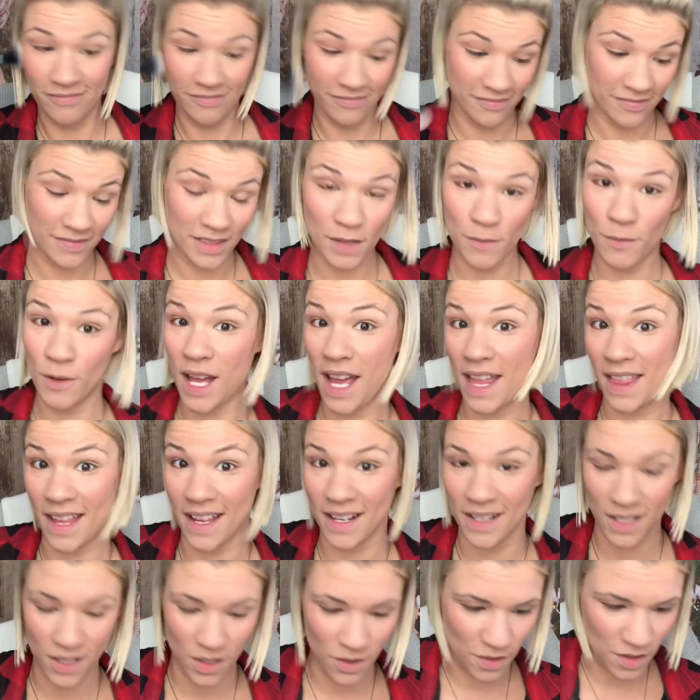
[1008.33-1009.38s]
This is what I like
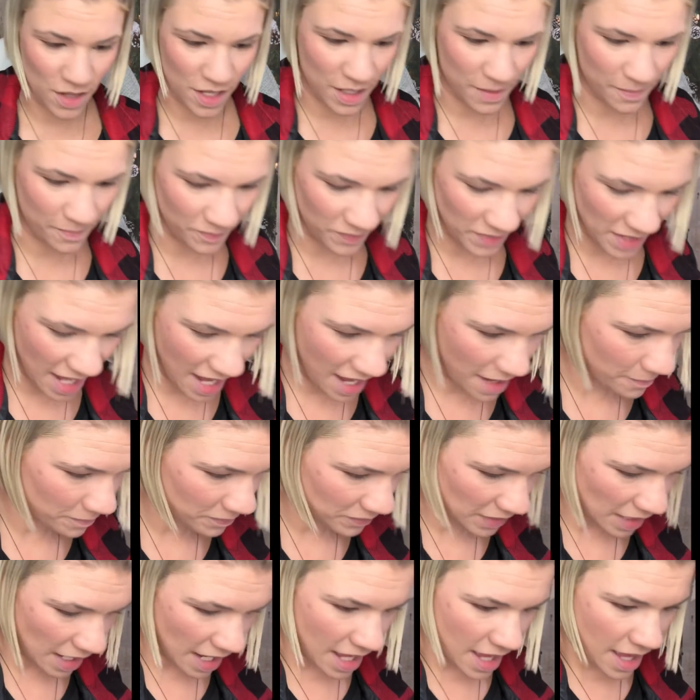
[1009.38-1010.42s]
to do with it, okay?
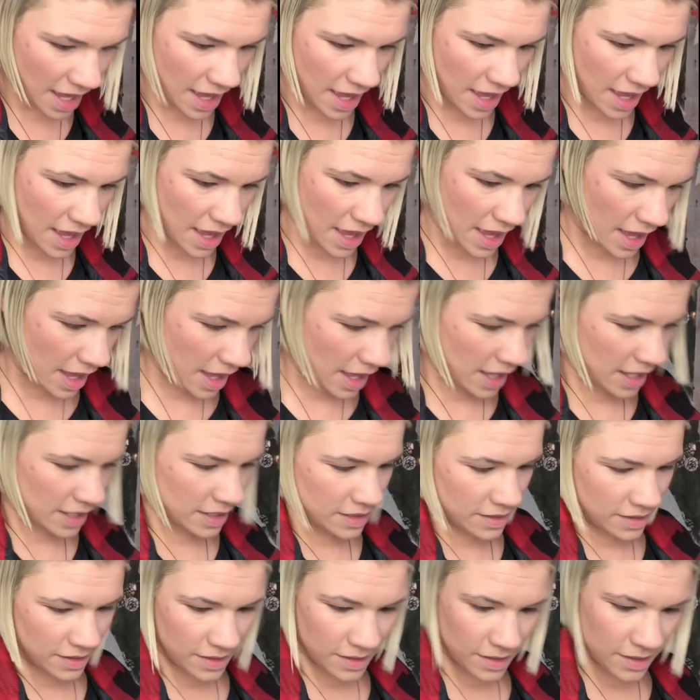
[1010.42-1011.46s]

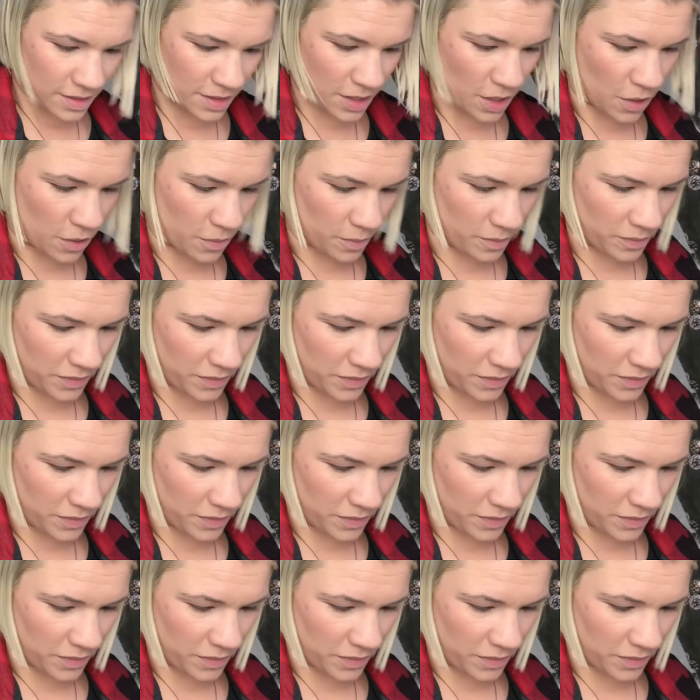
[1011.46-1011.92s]
So